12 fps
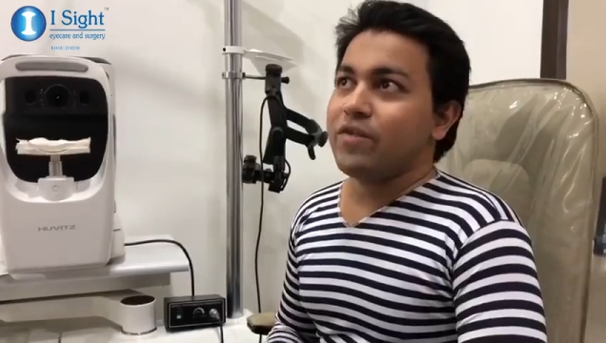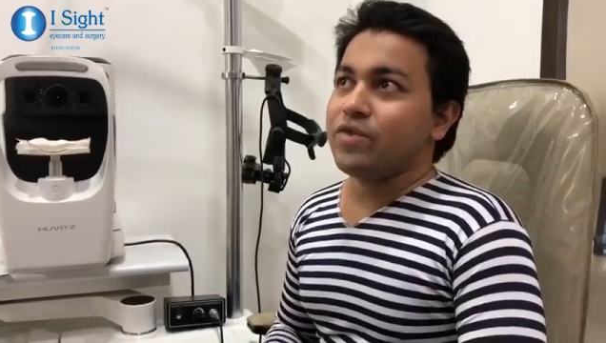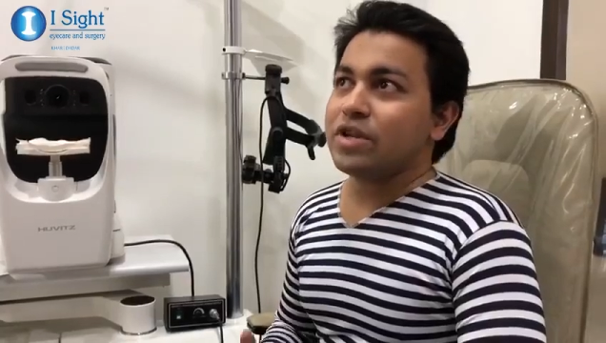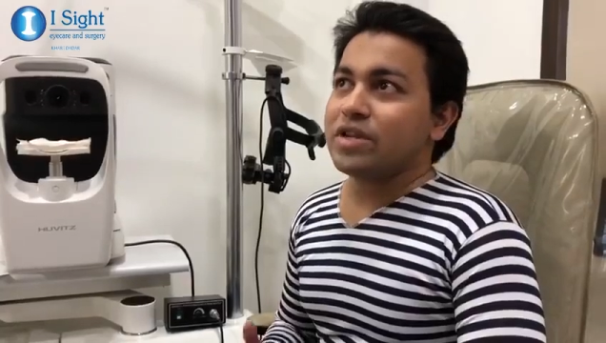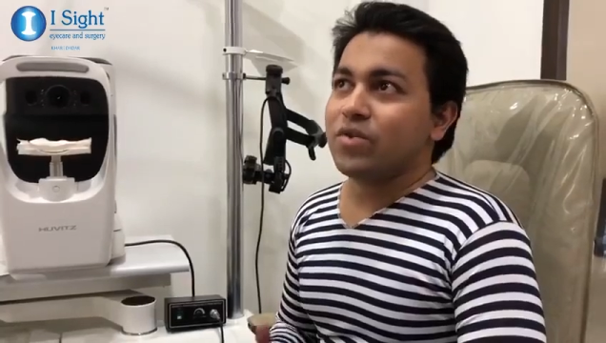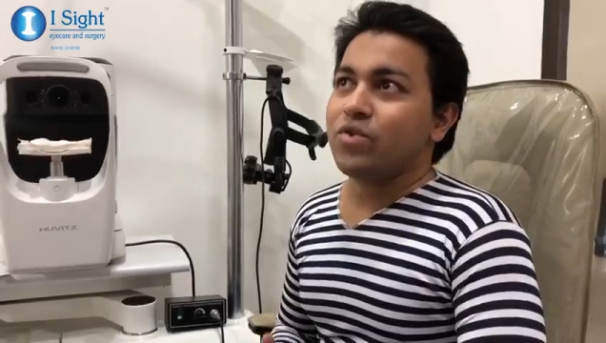I
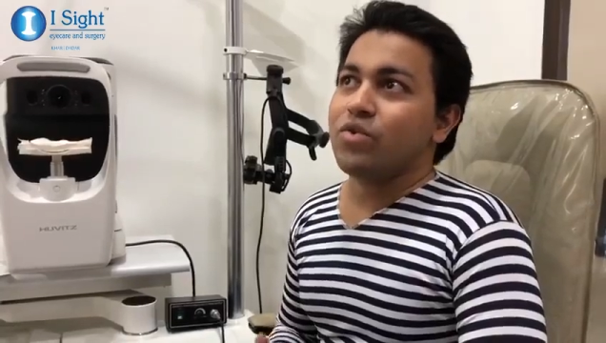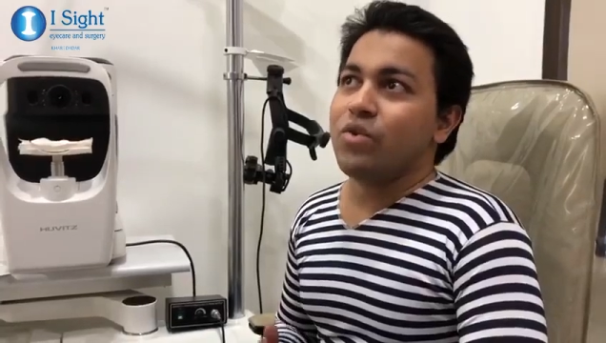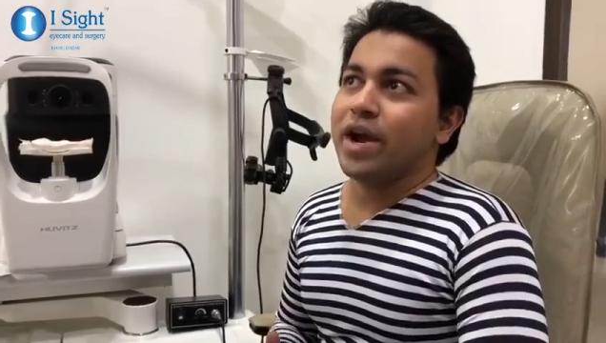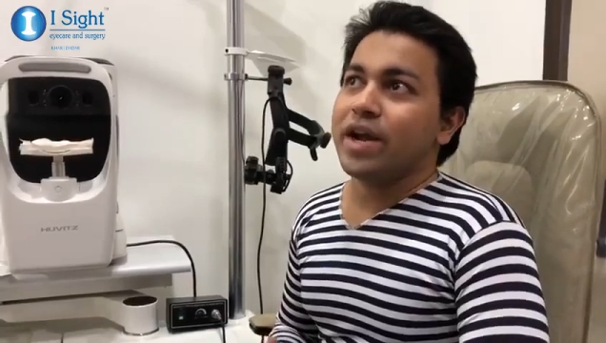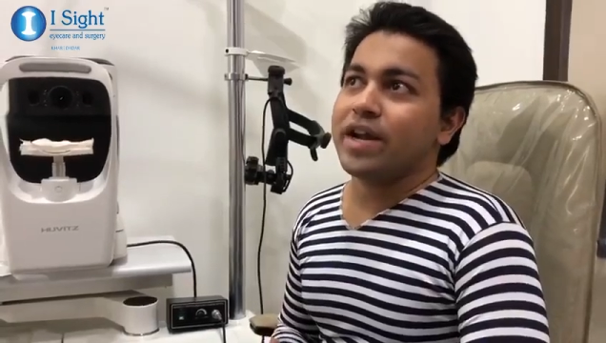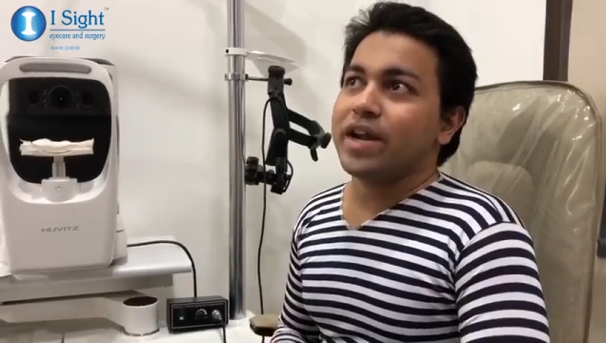was so
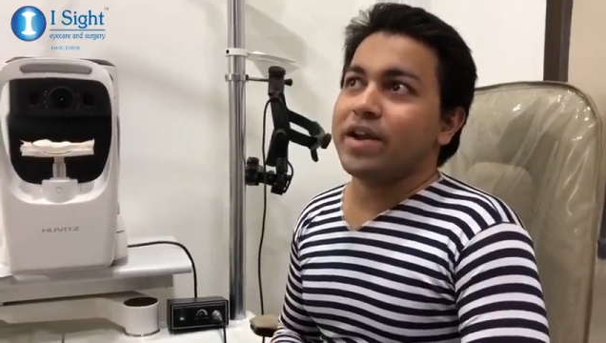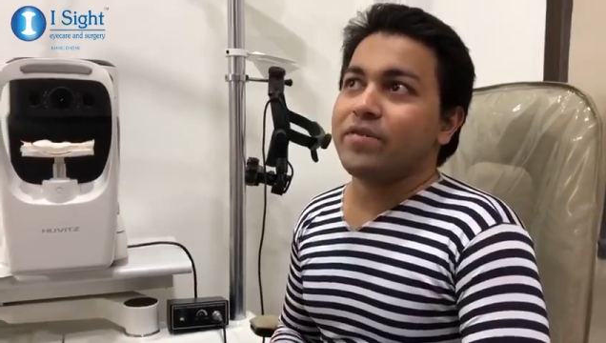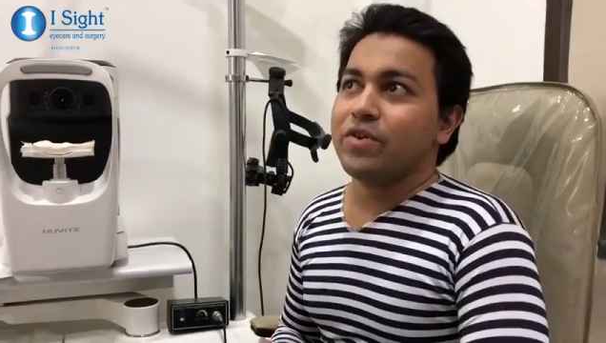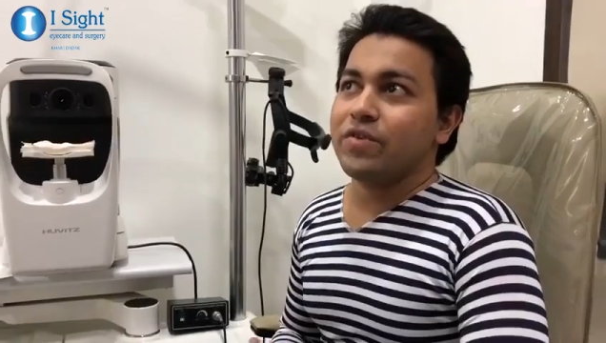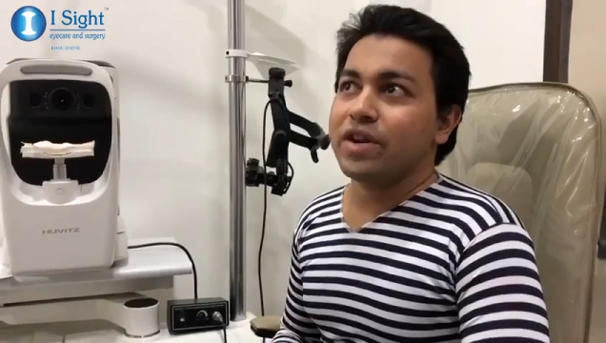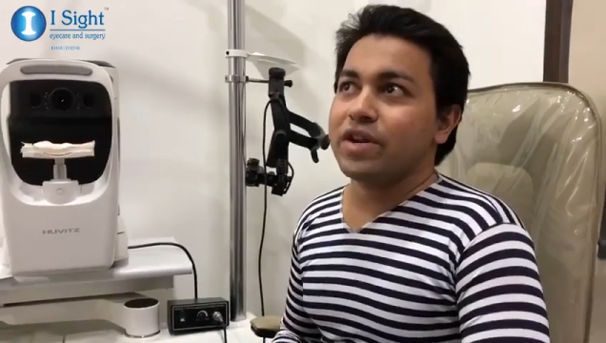quiet, and
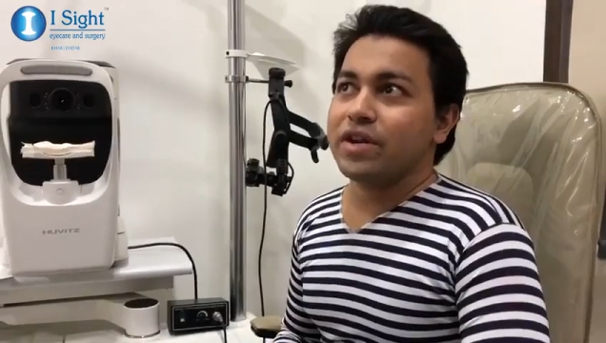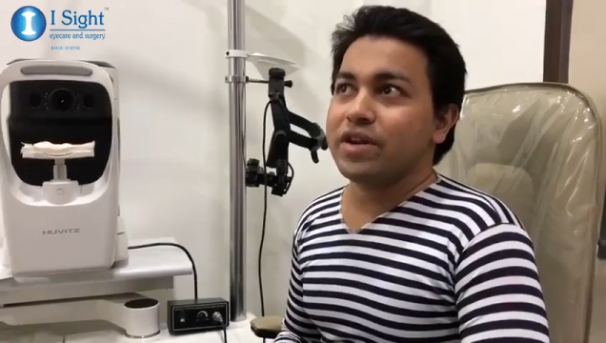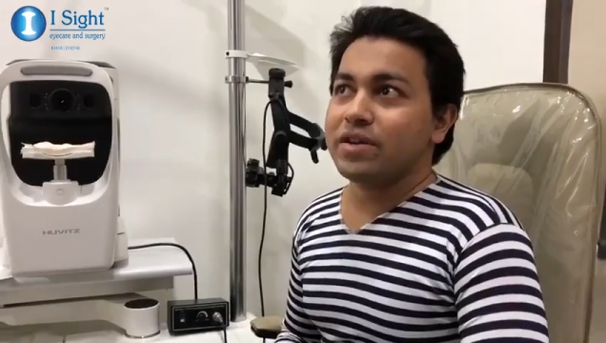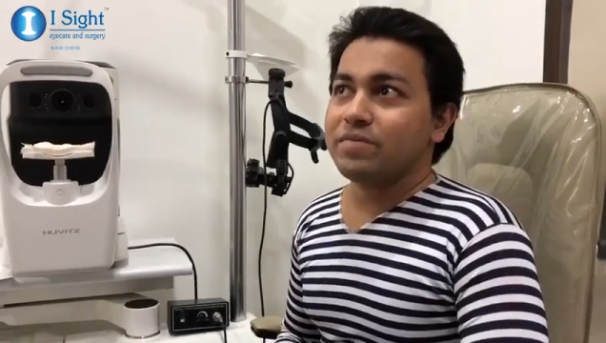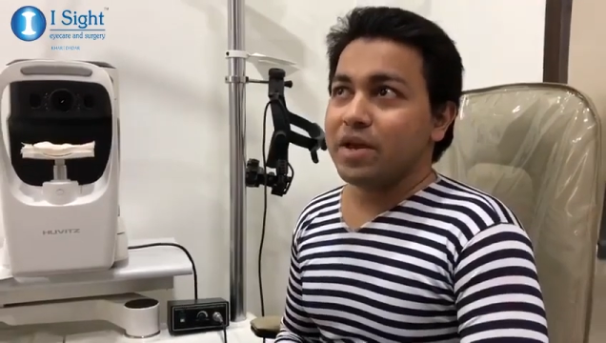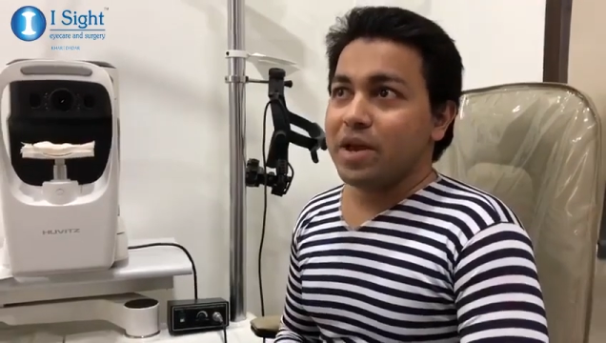everyone
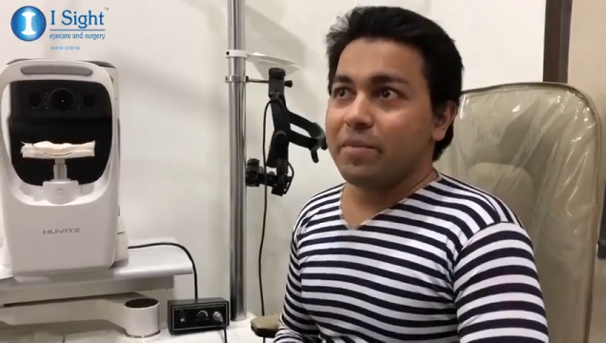here